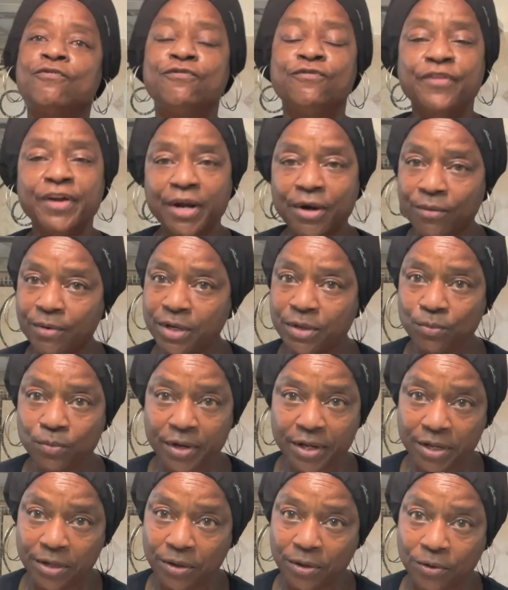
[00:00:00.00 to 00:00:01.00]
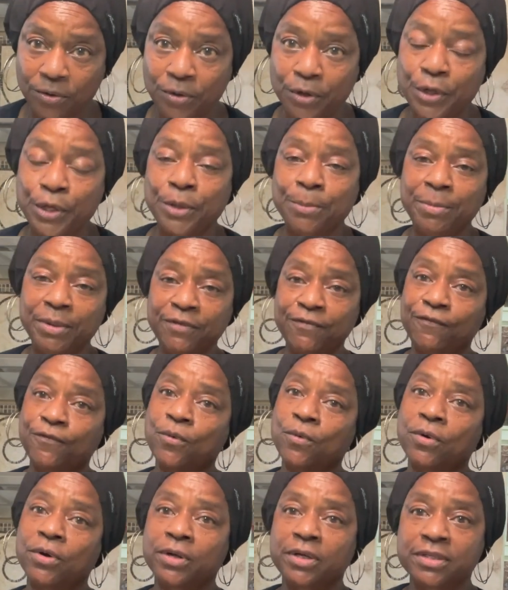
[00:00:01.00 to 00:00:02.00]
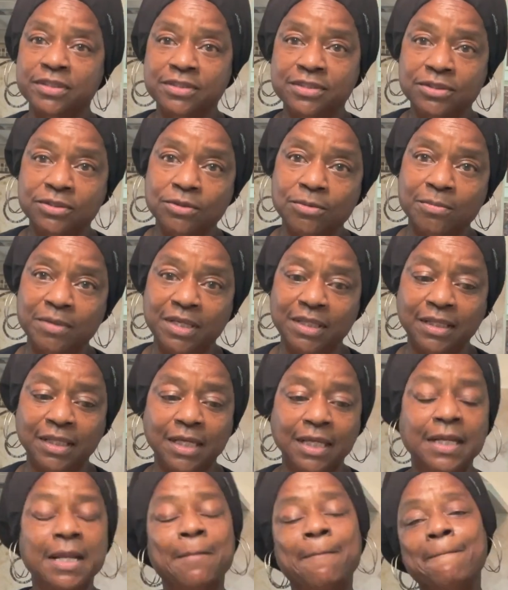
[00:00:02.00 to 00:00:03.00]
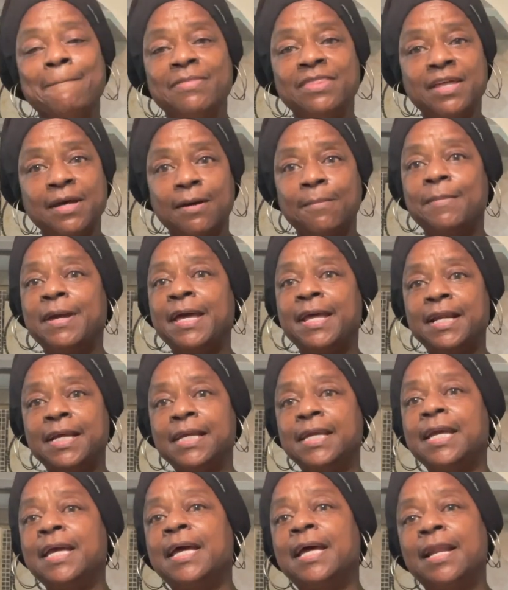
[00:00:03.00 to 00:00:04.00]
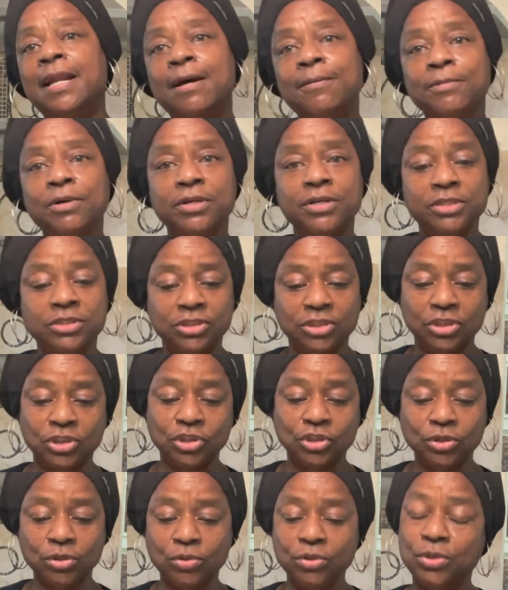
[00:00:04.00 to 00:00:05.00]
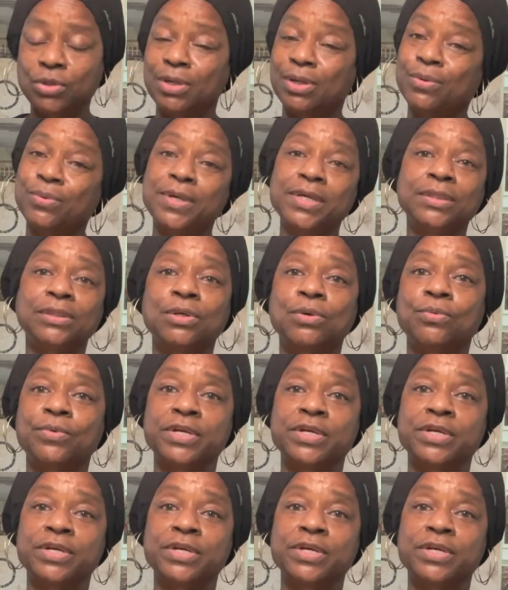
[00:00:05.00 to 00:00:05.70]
very well before consuming them. And again, I'm going to just show you a quick little